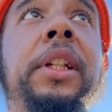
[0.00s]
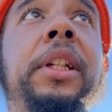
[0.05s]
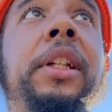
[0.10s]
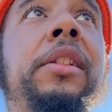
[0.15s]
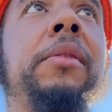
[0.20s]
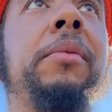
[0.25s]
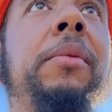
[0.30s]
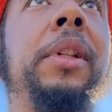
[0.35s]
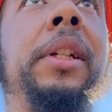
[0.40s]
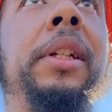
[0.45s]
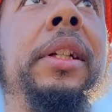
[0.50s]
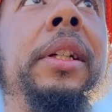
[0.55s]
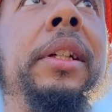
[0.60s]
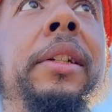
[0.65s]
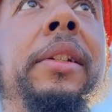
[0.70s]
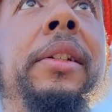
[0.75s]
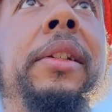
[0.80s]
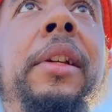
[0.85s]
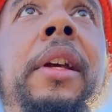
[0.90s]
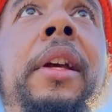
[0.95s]
It is what it
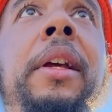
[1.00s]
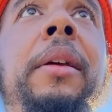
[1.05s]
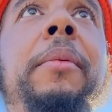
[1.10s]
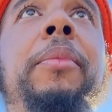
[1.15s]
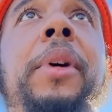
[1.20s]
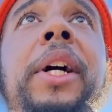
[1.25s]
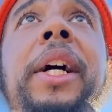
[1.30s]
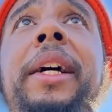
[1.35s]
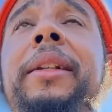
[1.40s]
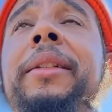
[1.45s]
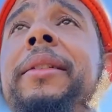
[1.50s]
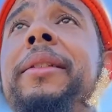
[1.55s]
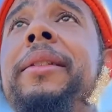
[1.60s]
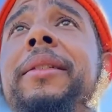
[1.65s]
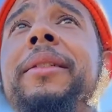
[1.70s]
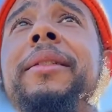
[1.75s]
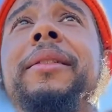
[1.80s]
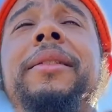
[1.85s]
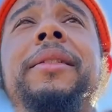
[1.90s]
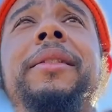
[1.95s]
is.
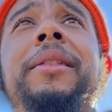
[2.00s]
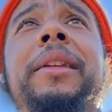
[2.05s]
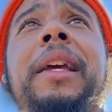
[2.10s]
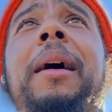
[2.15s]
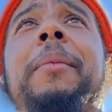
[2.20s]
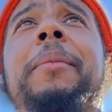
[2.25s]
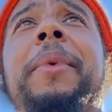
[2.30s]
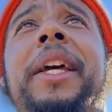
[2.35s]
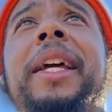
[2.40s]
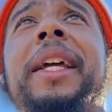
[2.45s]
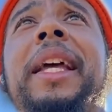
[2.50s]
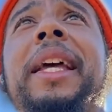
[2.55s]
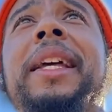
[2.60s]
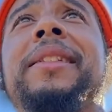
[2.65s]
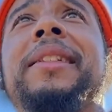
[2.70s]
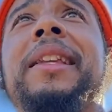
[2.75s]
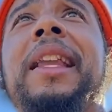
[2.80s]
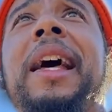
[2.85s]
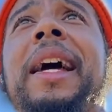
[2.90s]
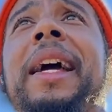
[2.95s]
But, you know what I mean?
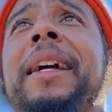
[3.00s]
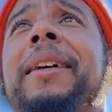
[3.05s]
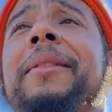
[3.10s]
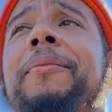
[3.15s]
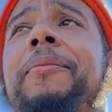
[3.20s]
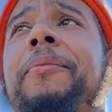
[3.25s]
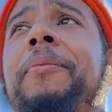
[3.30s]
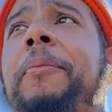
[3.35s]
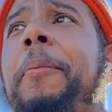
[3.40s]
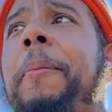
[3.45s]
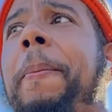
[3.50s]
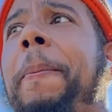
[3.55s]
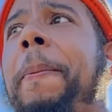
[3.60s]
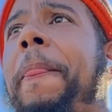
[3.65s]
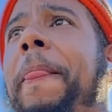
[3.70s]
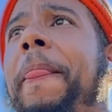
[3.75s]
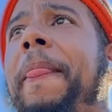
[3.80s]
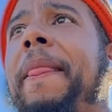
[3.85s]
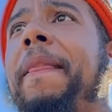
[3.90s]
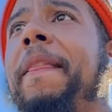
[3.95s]
It's like,
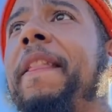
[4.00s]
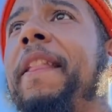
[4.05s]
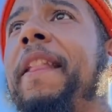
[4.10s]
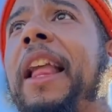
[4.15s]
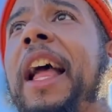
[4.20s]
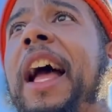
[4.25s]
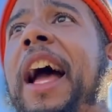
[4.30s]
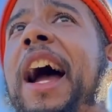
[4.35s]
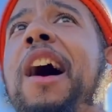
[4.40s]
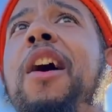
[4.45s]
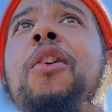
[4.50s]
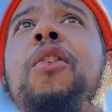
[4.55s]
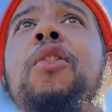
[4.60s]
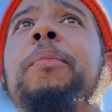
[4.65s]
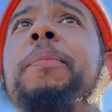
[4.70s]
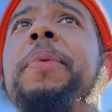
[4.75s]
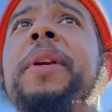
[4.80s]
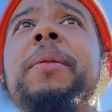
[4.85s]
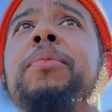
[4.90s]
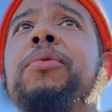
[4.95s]
our
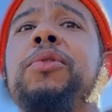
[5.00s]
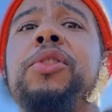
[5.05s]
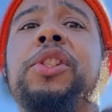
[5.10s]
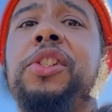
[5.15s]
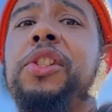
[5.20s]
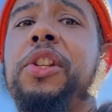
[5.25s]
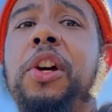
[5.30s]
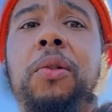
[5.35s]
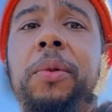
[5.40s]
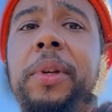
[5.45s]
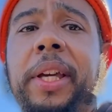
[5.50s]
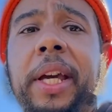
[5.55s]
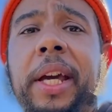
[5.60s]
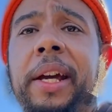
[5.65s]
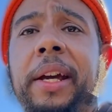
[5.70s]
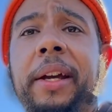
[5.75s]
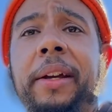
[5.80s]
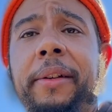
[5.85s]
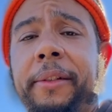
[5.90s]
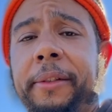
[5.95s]
own people just don't
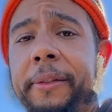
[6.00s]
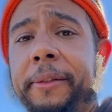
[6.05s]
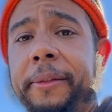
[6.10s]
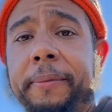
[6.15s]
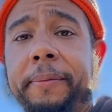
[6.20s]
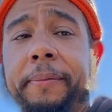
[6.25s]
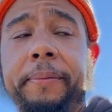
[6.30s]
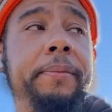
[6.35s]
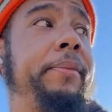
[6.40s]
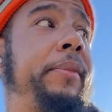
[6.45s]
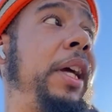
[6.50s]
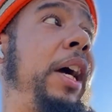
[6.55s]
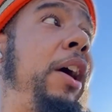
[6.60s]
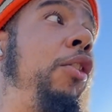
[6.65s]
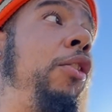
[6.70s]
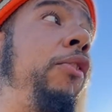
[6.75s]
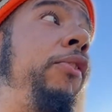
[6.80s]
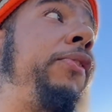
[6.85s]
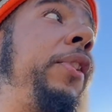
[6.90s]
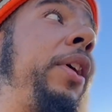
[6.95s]
care.
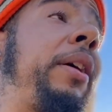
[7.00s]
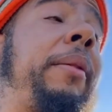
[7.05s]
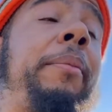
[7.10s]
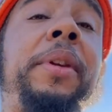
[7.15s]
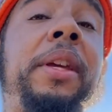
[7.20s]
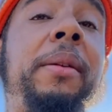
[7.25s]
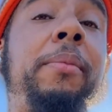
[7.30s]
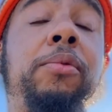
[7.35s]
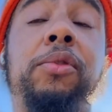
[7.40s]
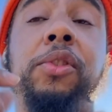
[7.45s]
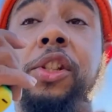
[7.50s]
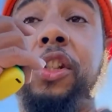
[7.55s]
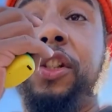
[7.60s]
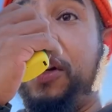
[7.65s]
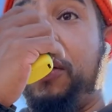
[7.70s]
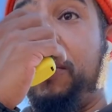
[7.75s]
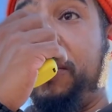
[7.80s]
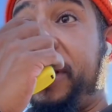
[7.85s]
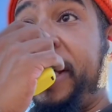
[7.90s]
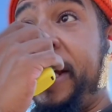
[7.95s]
Our own fucking people
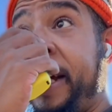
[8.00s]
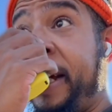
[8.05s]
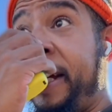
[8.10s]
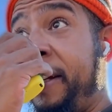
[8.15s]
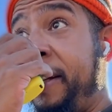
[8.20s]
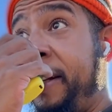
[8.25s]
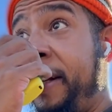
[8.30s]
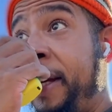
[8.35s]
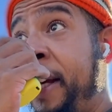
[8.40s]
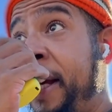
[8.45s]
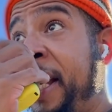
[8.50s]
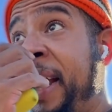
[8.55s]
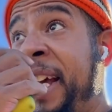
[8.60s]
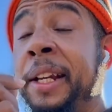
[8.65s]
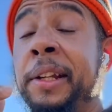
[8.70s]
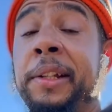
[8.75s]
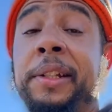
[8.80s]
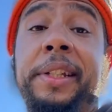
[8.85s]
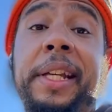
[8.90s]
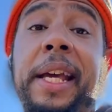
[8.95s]
just don't care.
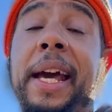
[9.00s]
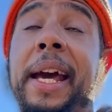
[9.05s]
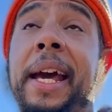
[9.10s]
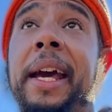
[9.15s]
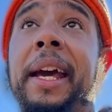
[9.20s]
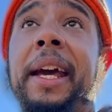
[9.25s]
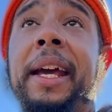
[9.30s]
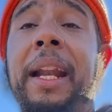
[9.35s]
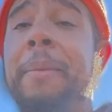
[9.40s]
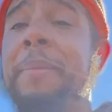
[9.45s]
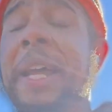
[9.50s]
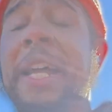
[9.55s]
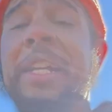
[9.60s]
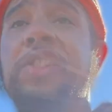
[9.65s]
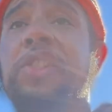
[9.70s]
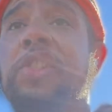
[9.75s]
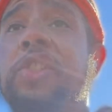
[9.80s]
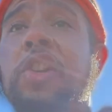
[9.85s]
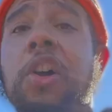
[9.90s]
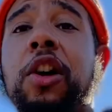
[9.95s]
And it's sad. And I'm
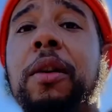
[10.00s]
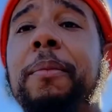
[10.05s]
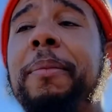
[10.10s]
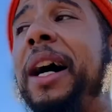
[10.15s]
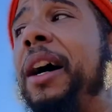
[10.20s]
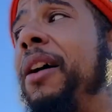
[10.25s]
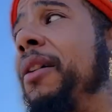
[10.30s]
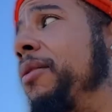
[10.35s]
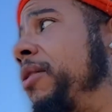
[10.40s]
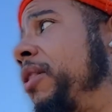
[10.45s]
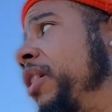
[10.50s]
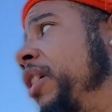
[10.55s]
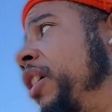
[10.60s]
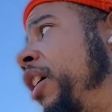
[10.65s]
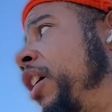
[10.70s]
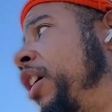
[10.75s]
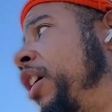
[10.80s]
not just talking about